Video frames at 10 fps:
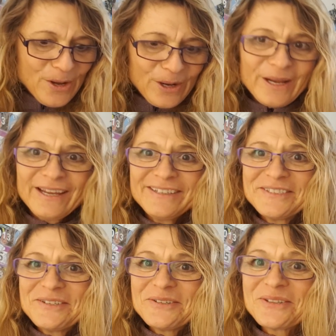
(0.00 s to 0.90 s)
okay,
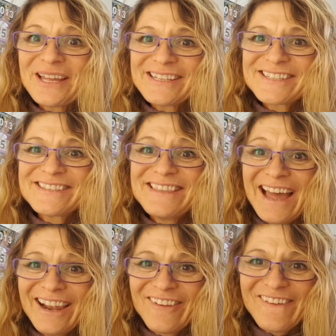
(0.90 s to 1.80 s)
well that's
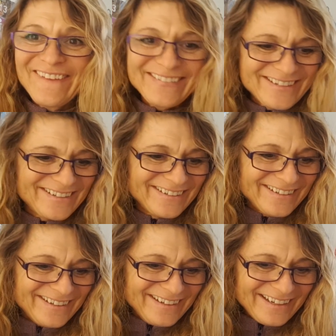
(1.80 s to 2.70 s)
that lot.
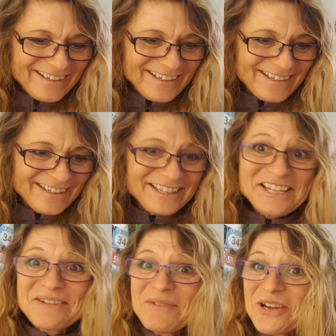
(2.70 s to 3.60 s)

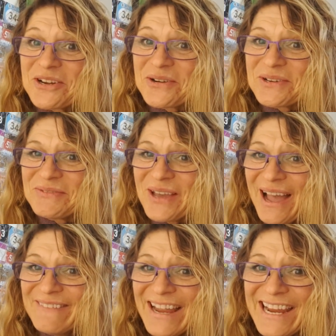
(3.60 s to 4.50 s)
Let me know if you
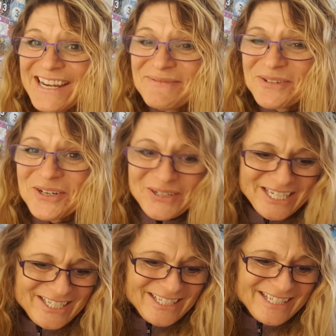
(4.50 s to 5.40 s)
have any more
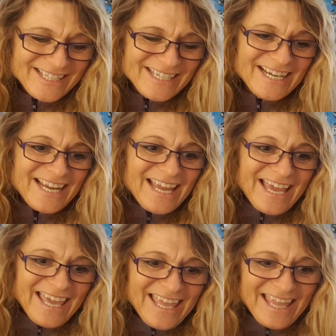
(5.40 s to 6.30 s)
questions,
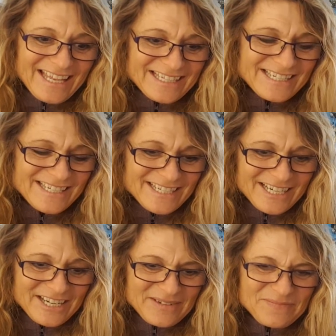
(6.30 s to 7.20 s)
and
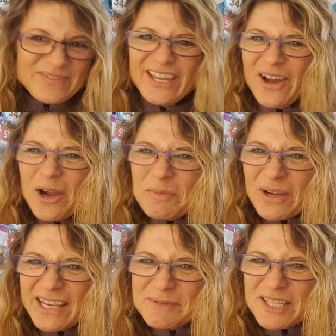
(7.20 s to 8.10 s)
I hope
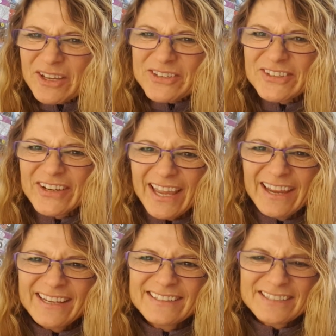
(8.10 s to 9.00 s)
I answered those
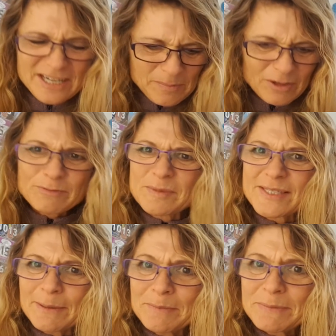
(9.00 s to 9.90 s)
okay. A couple of them
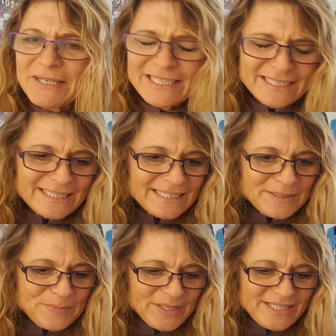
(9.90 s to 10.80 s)
stumped me,
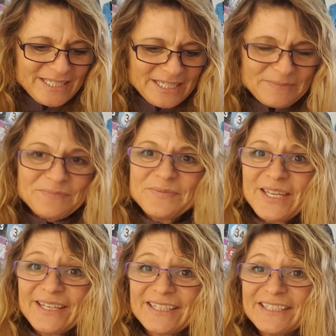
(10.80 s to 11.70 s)
but
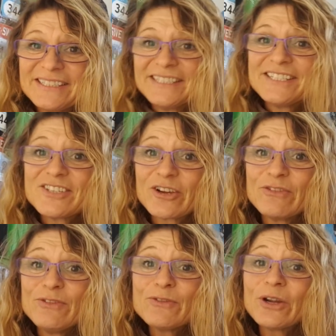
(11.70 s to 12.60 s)
so
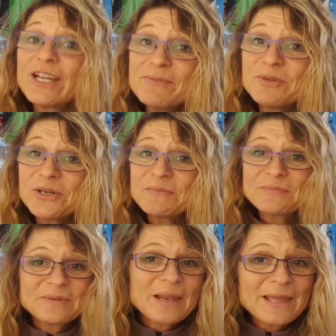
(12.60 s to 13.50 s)
if you've got any more,
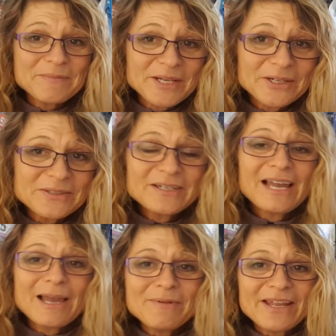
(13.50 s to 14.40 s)
let me know.
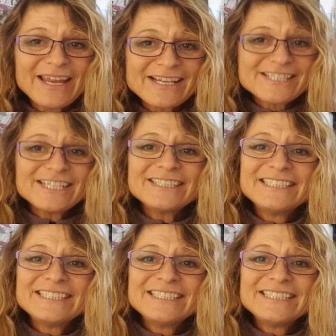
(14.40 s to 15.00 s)
Happy to answer.